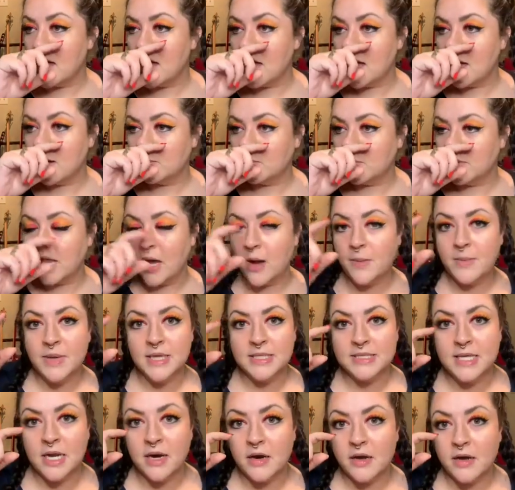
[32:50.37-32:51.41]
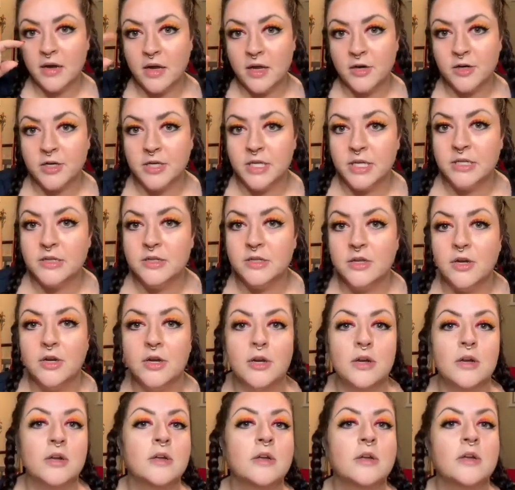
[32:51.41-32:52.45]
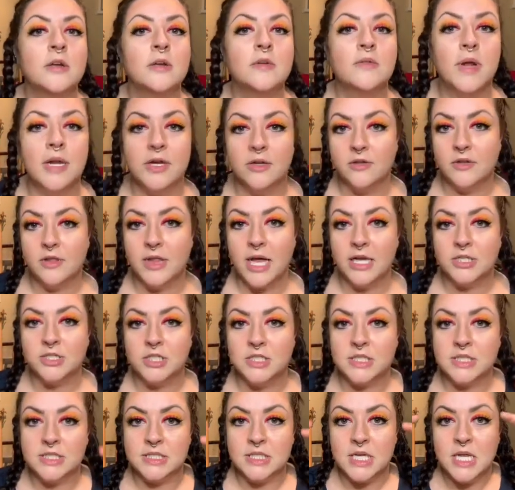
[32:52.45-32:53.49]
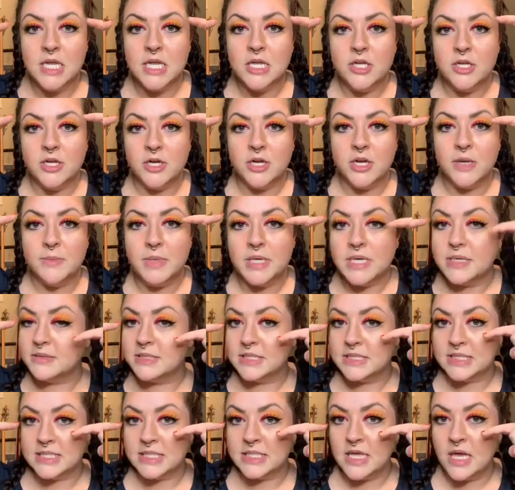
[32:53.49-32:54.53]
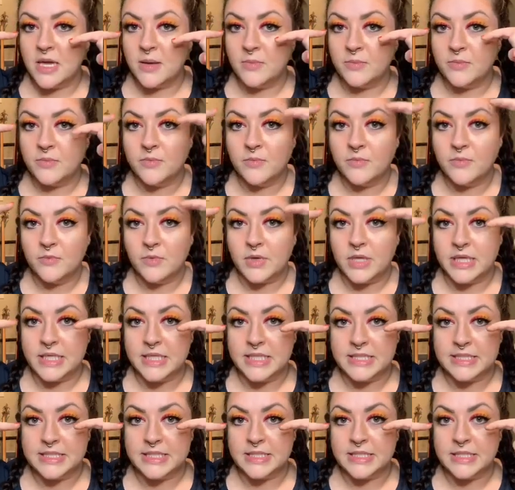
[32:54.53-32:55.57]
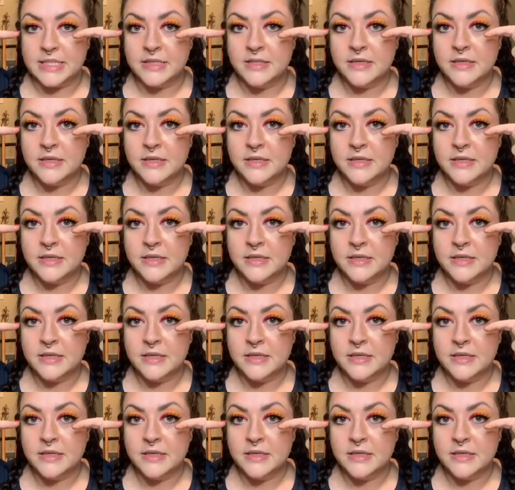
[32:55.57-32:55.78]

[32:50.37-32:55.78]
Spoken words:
without mascara underneath your regular lashes, you're gonna be able to see them really easily